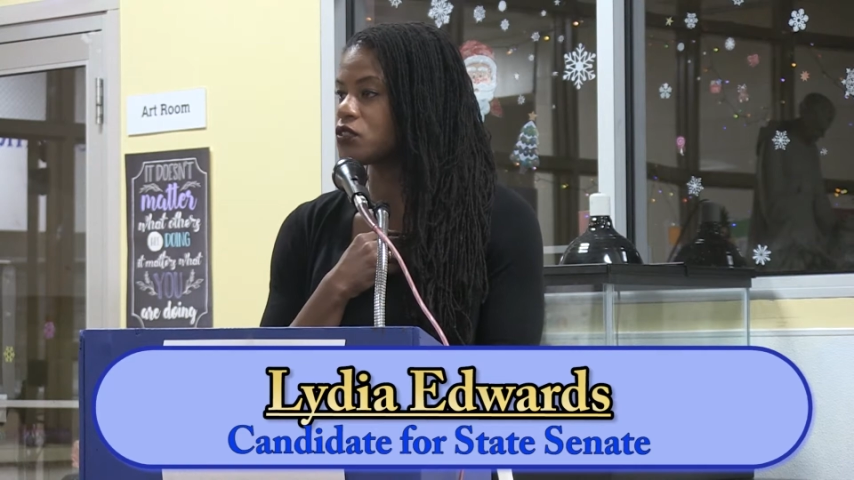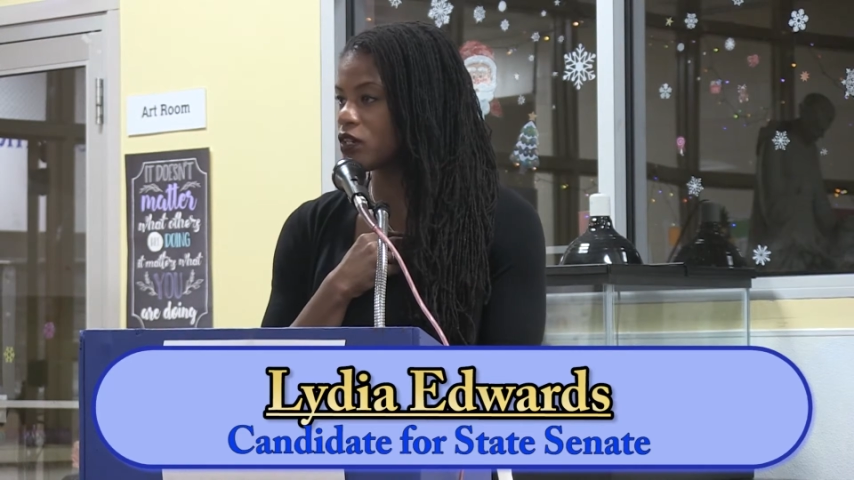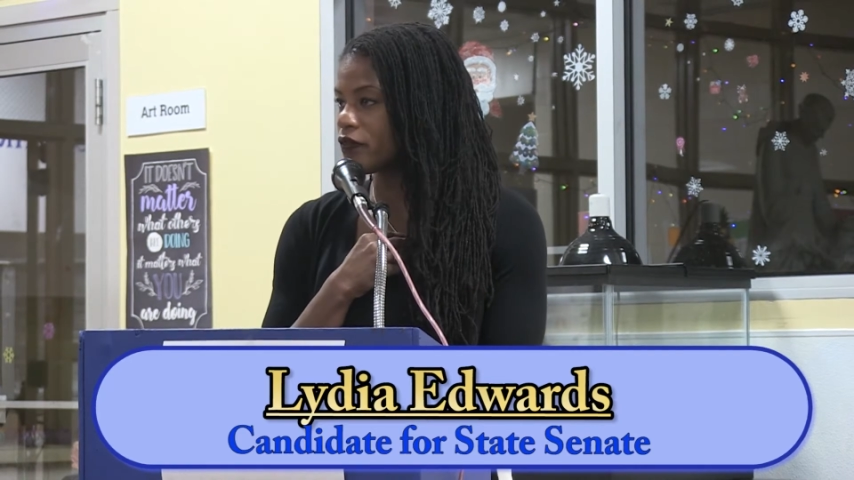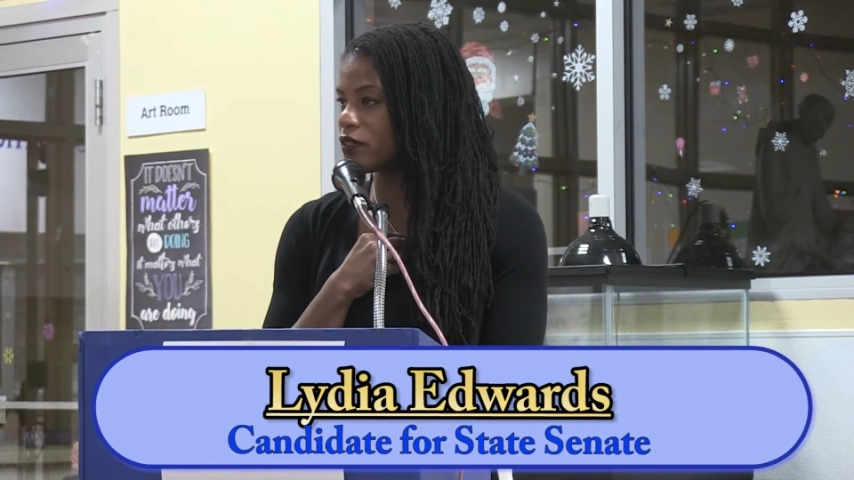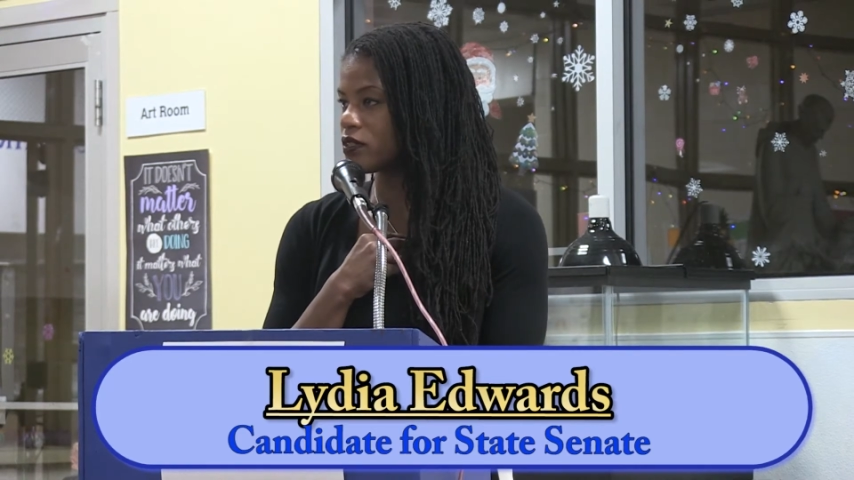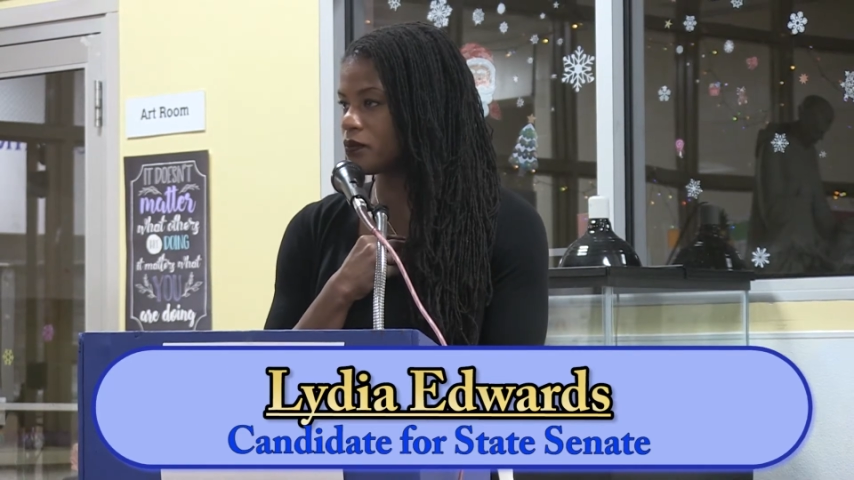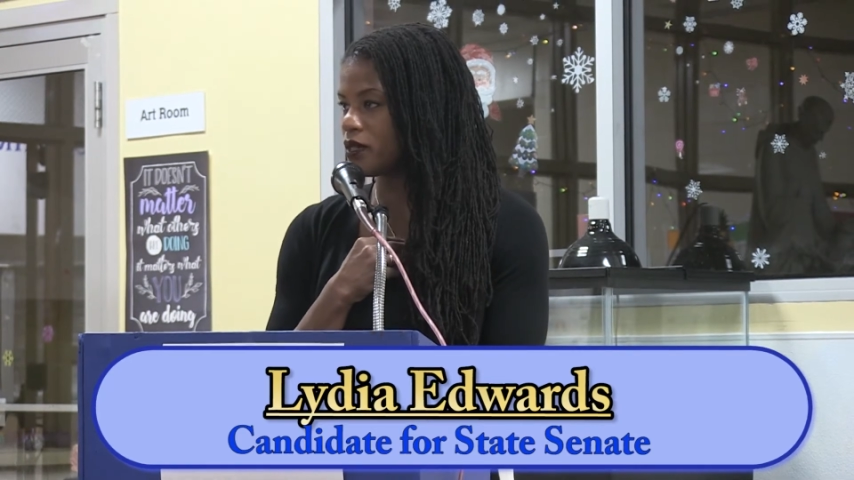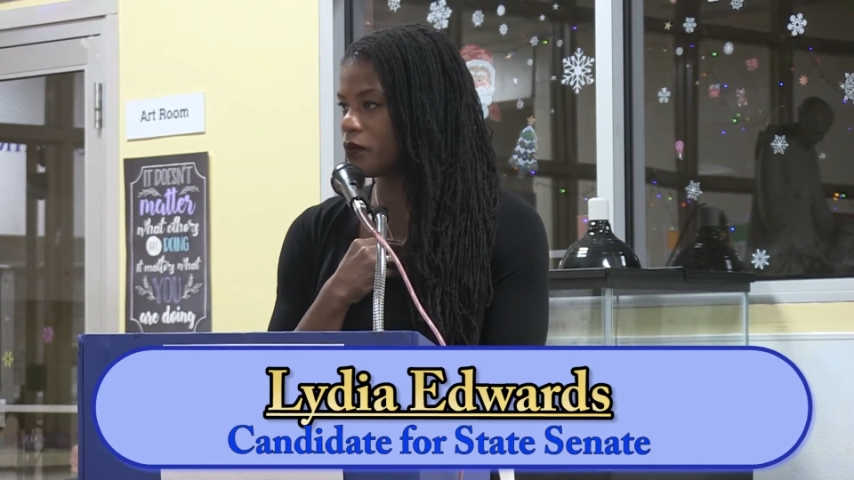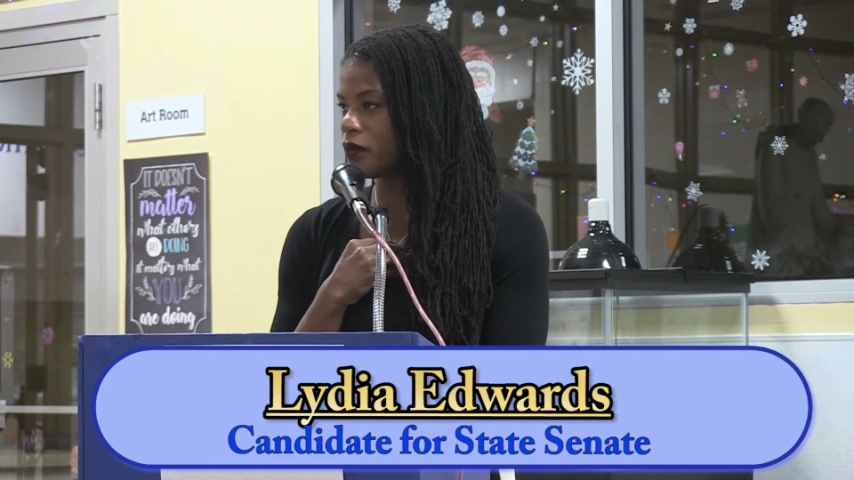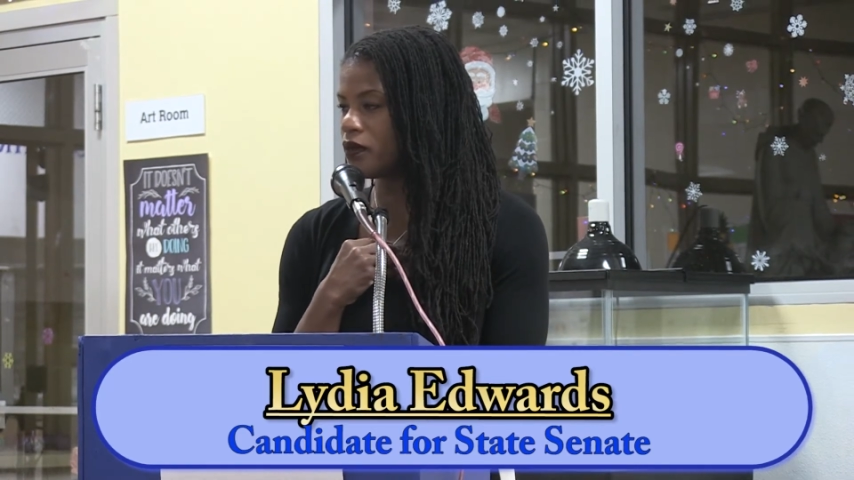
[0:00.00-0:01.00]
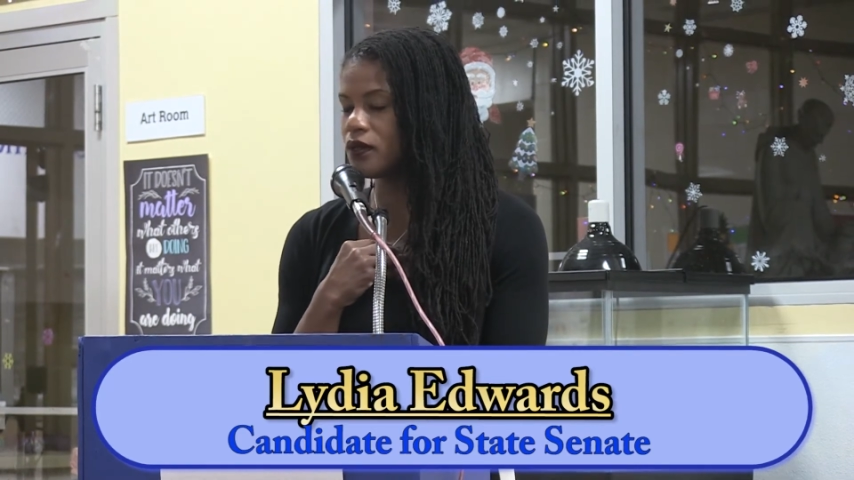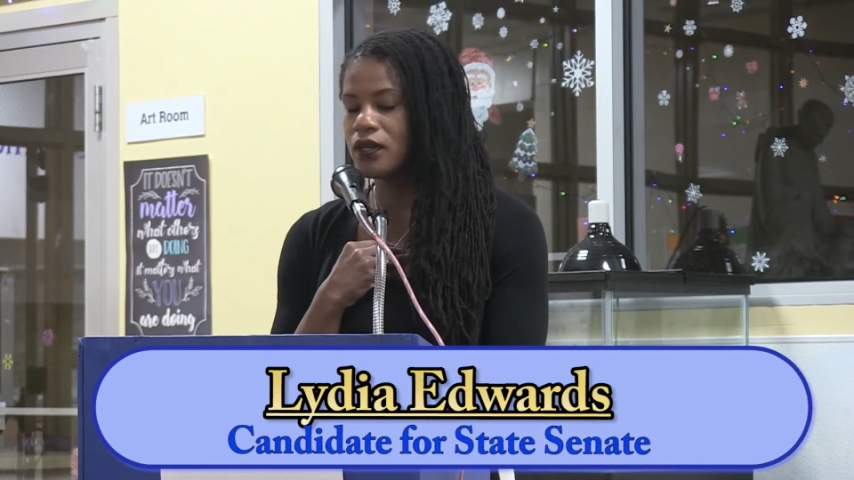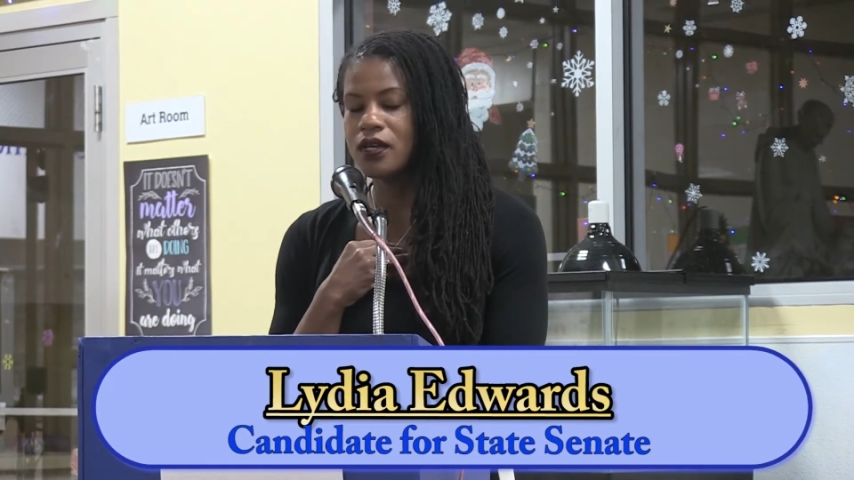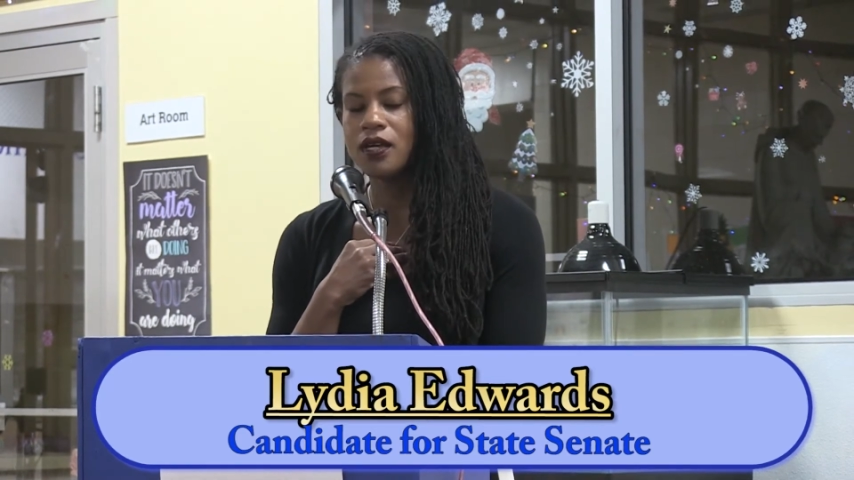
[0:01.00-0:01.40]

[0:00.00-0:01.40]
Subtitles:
service to people.